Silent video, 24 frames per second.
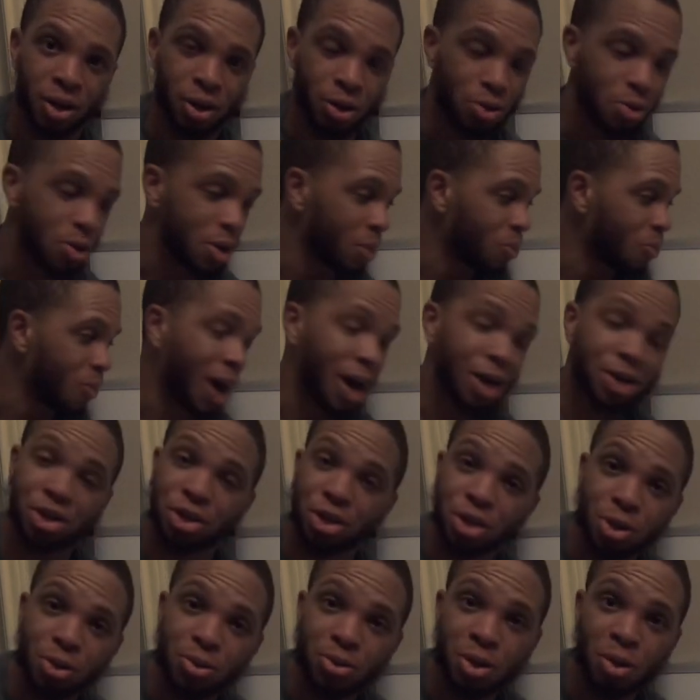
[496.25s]
You can watch a
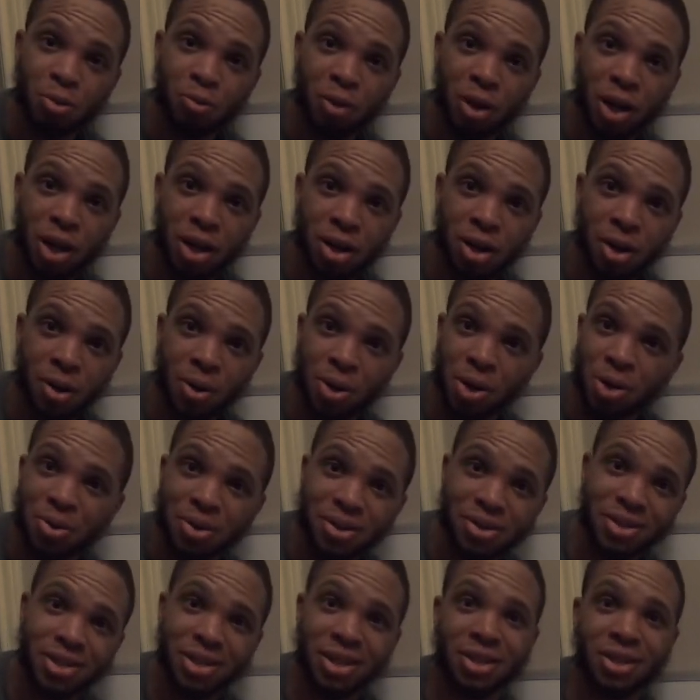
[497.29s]
YouTube video and you
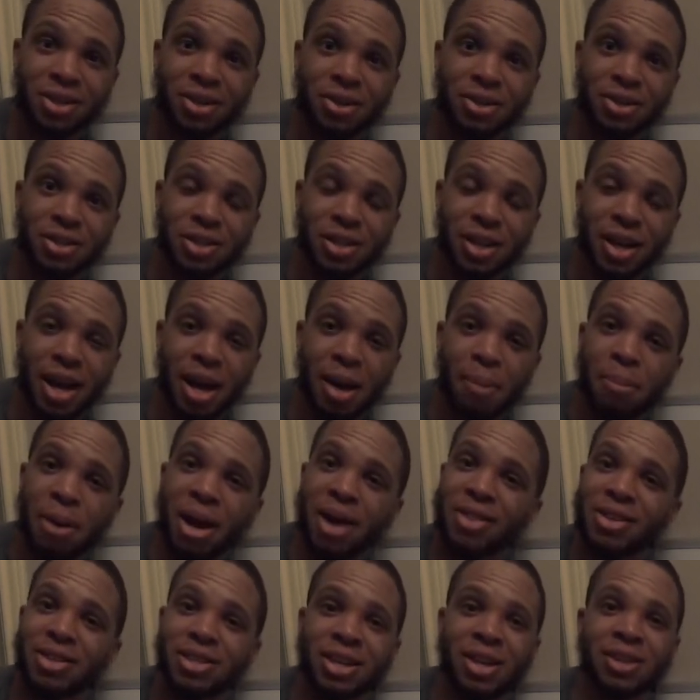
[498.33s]
can sit there and say,
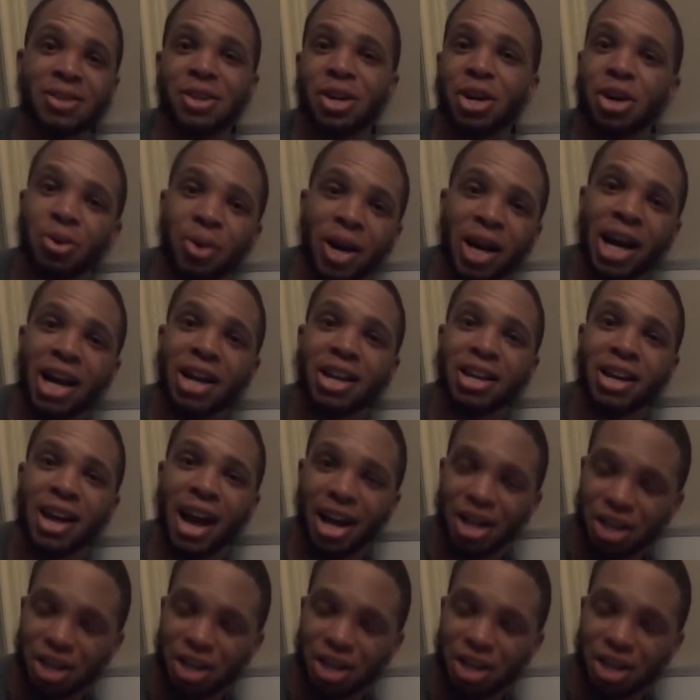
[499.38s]
man, that sounds like a great idea.